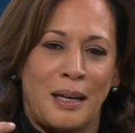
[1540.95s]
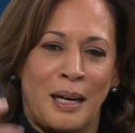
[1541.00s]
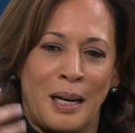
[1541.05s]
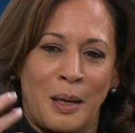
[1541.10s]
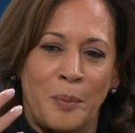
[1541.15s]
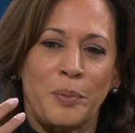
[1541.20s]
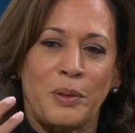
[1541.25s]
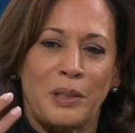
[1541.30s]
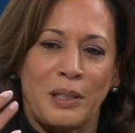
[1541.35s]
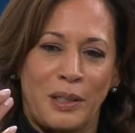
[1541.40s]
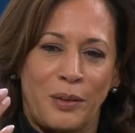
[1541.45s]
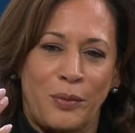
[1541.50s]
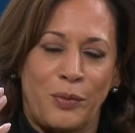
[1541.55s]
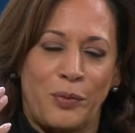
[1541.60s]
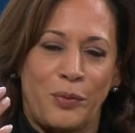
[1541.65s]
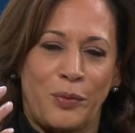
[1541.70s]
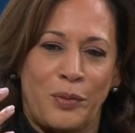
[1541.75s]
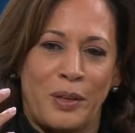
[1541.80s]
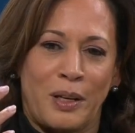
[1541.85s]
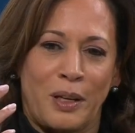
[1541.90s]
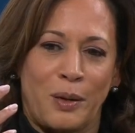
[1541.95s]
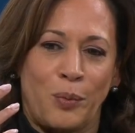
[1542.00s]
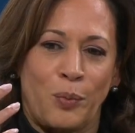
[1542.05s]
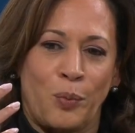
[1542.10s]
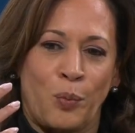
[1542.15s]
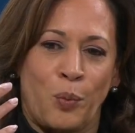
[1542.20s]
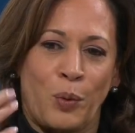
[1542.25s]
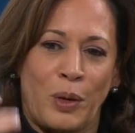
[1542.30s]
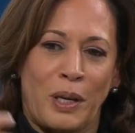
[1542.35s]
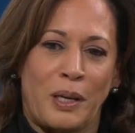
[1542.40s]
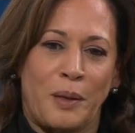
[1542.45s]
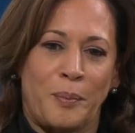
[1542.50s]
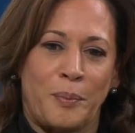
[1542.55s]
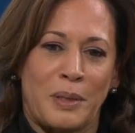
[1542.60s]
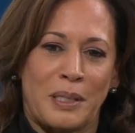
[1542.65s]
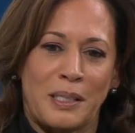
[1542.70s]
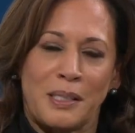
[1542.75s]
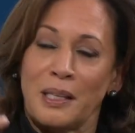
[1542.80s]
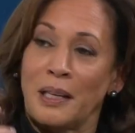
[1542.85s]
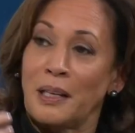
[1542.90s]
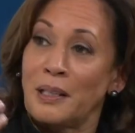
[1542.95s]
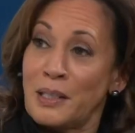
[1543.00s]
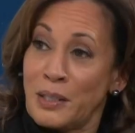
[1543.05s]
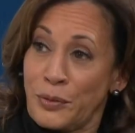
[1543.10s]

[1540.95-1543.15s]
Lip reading: I believe that we must think